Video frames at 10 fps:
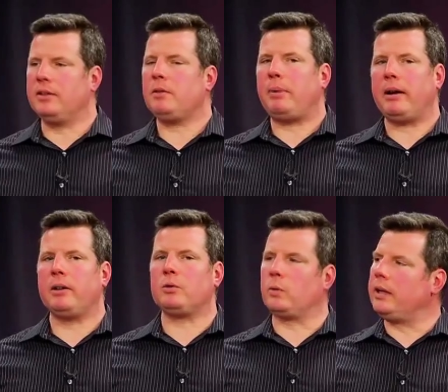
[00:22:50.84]

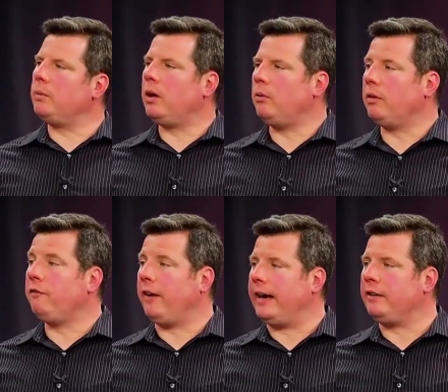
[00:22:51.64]
pairs really well with
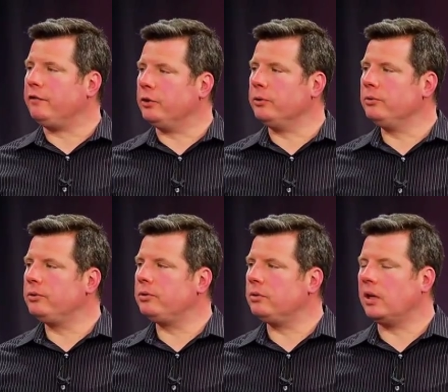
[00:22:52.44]
fatty
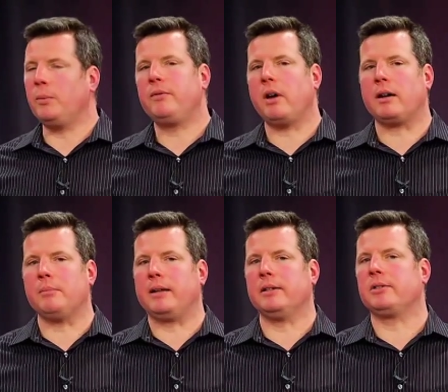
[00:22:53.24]
foods. And uh, we've talked
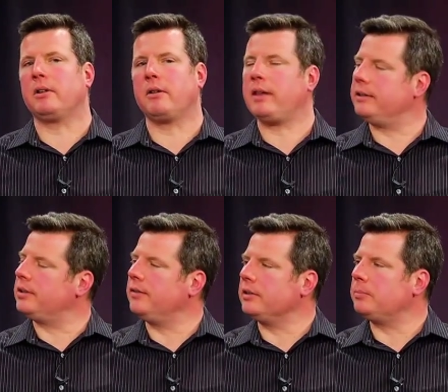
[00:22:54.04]
about this on our
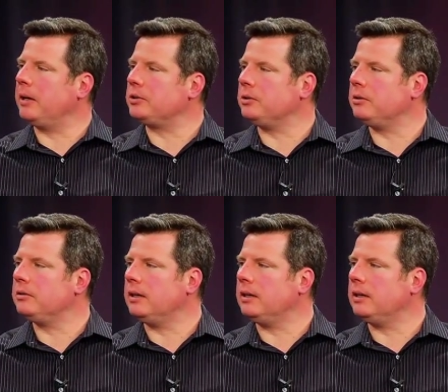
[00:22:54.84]
Thanksgiving special.